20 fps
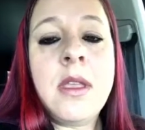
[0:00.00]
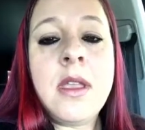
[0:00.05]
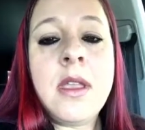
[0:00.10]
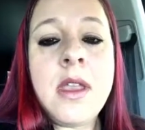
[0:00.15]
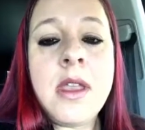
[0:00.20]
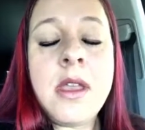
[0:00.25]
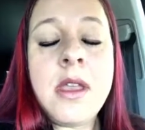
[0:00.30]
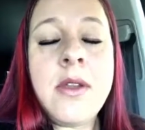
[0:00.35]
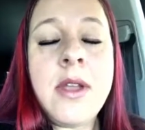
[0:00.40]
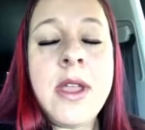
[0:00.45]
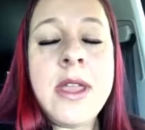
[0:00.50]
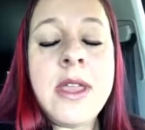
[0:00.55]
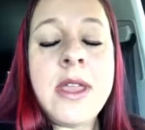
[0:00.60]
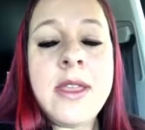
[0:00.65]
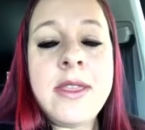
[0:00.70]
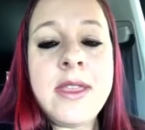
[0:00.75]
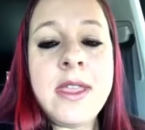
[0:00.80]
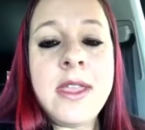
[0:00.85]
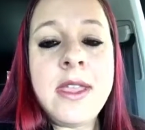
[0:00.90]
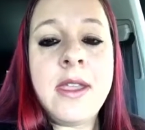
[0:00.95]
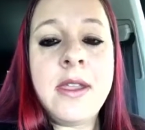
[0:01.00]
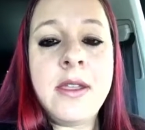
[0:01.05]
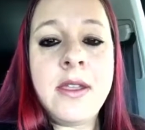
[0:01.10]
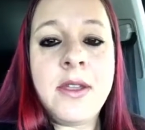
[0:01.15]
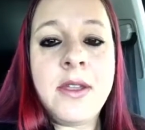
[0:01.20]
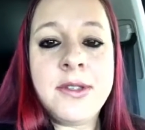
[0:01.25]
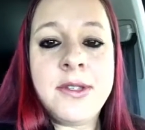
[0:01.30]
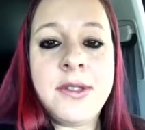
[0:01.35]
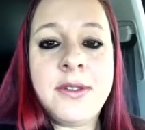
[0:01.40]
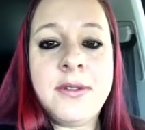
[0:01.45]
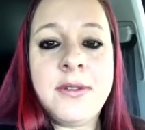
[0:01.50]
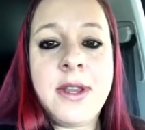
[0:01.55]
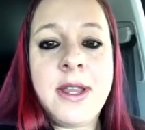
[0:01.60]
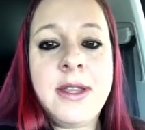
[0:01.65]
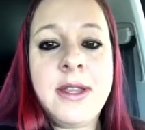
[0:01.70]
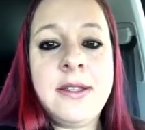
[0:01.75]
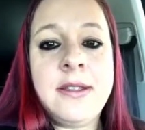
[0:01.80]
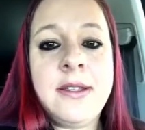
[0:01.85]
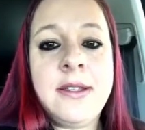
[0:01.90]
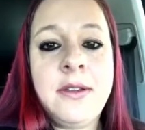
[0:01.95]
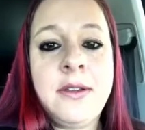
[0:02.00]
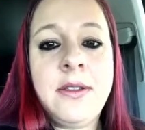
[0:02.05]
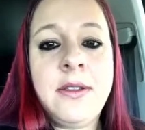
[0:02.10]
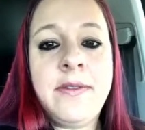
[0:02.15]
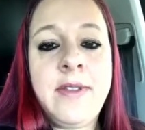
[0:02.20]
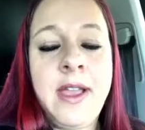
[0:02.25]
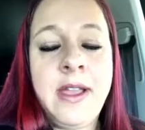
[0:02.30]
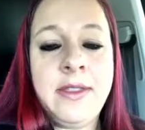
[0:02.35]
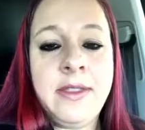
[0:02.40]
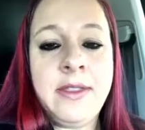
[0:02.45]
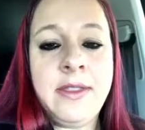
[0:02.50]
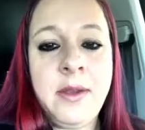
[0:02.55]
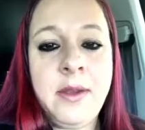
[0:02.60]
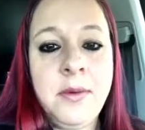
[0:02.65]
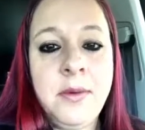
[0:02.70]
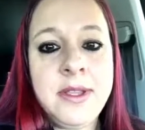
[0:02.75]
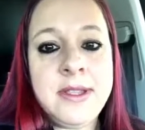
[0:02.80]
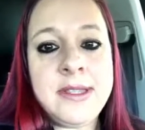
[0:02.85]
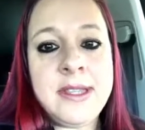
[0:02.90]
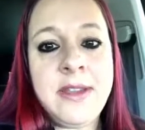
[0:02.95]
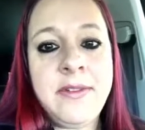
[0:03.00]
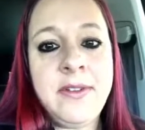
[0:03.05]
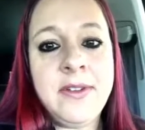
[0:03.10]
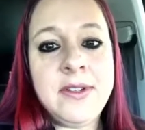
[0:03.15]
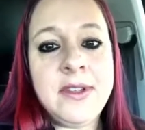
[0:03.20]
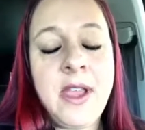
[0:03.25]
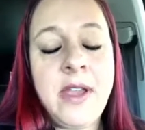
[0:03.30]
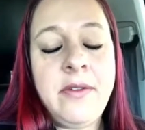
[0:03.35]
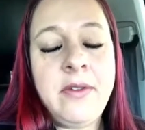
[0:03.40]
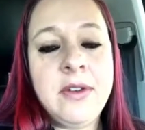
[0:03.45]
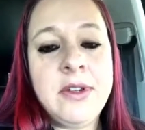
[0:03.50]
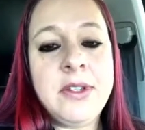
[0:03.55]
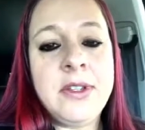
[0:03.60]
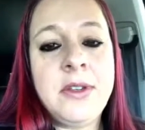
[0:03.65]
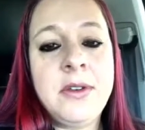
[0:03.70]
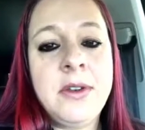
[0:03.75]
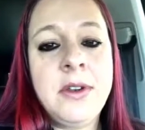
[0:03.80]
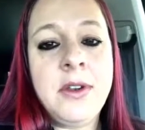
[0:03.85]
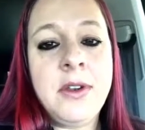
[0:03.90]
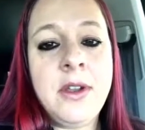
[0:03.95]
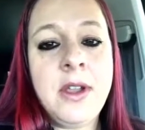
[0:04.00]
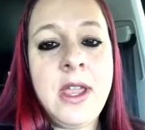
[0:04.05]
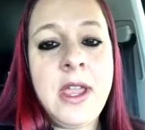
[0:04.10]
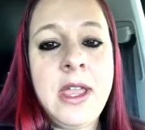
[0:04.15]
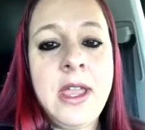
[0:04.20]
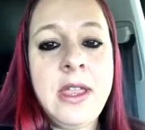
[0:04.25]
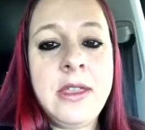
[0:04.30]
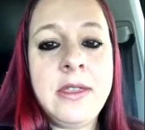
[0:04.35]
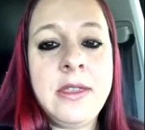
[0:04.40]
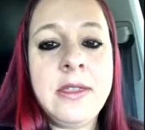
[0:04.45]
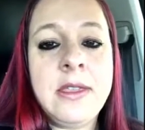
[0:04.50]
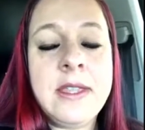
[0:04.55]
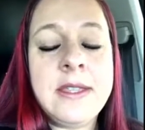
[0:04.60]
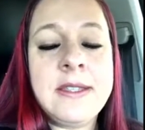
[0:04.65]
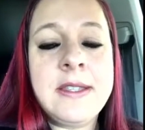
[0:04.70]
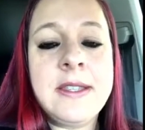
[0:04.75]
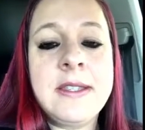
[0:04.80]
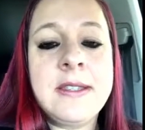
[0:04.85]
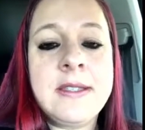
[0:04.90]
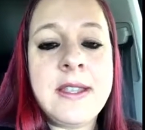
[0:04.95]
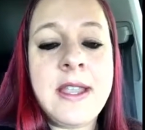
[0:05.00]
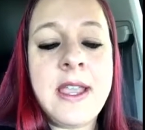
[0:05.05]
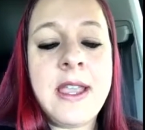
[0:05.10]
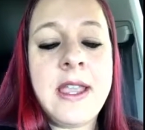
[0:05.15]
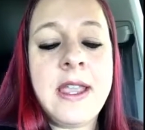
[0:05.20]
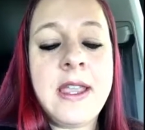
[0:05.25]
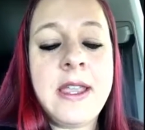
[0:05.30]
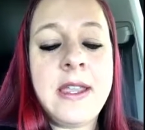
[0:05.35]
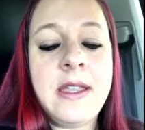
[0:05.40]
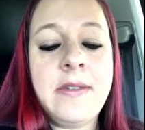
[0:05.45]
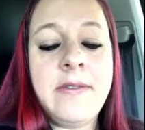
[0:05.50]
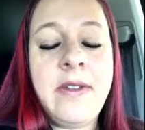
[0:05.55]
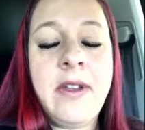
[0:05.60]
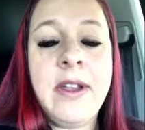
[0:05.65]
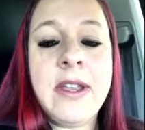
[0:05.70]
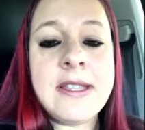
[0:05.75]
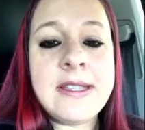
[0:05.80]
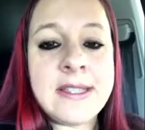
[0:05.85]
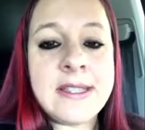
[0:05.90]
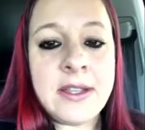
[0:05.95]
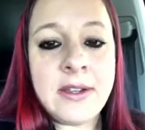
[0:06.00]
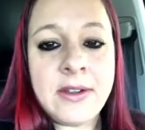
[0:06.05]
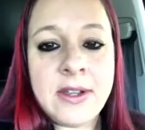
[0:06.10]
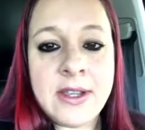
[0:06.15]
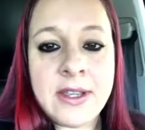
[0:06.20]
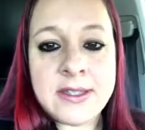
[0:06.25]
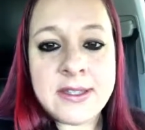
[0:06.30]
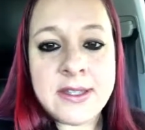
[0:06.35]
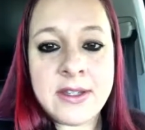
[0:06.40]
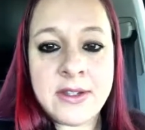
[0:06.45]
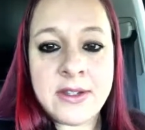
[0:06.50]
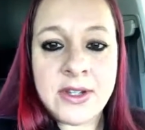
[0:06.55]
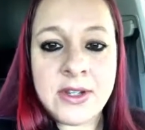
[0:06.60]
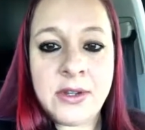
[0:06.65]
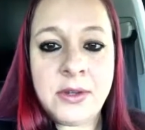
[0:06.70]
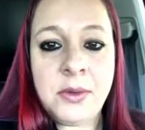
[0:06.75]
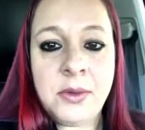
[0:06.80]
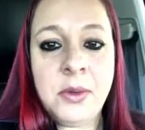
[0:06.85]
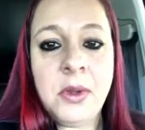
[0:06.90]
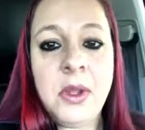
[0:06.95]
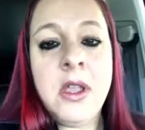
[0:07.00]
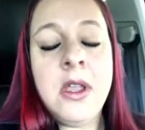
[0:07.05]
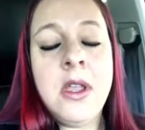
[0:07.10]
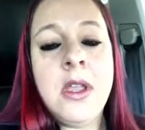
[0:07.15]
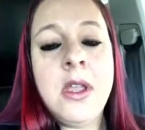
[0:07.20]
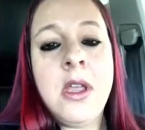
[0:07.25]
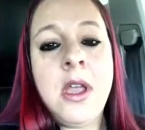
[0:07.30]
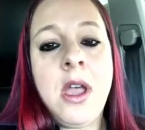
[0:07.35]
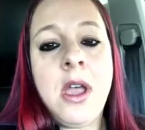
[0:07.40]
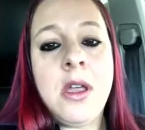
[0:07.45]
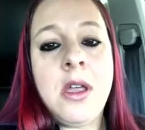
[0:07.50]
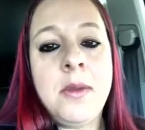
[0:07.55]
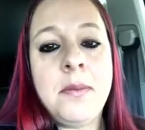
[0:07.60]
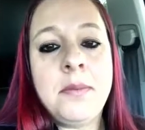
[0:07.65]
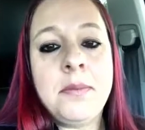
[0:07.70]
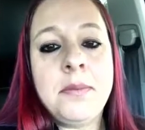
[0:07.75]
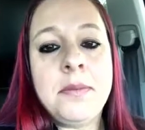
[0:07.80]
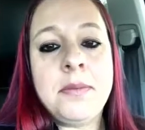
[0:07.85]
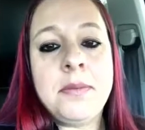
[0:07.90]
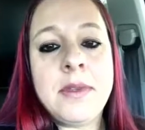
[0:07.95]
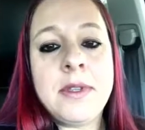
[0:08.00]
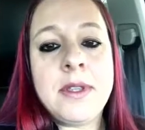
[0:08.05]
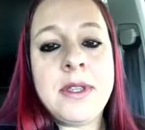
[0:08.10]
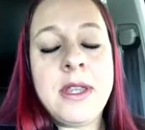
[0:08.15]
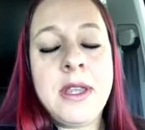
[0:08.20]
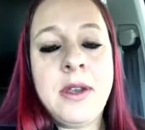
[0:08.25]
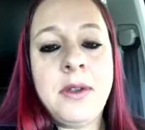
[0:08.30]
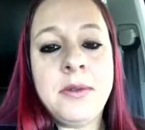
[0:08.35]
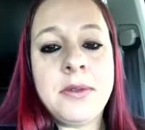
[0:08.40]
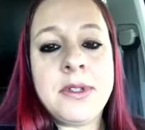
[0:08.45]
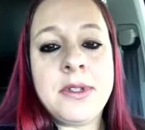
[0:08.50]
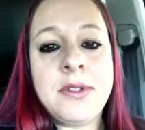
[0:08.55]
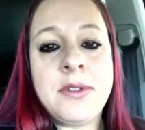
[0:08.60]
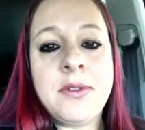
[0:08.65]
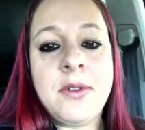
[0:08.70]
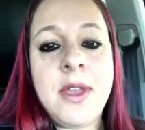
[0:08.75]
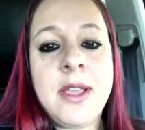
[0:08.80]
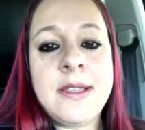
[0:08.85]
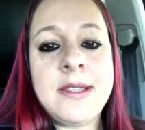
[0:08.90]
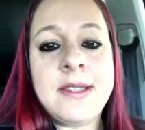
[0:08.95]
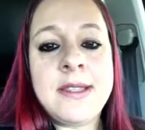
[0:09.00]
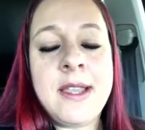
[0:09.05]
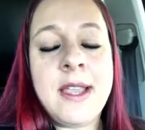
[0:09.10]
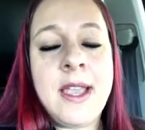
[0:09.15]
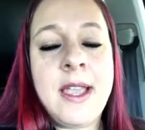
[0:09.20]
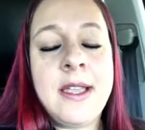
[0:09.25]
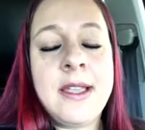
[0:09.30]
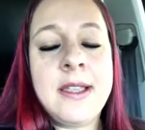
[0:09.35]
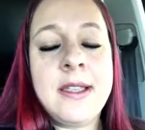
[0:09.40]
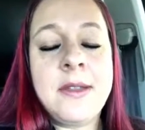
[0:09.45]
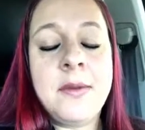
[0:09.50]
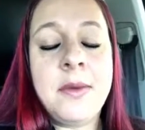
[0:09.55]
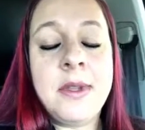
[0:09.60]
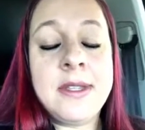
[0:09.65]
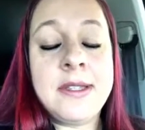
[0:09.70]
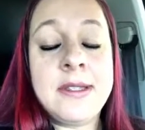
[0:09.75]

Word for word: You know, I, I think it goes straight to the fact that I want safer software sooner, and this is a very serious issue. Um, you know, struts was.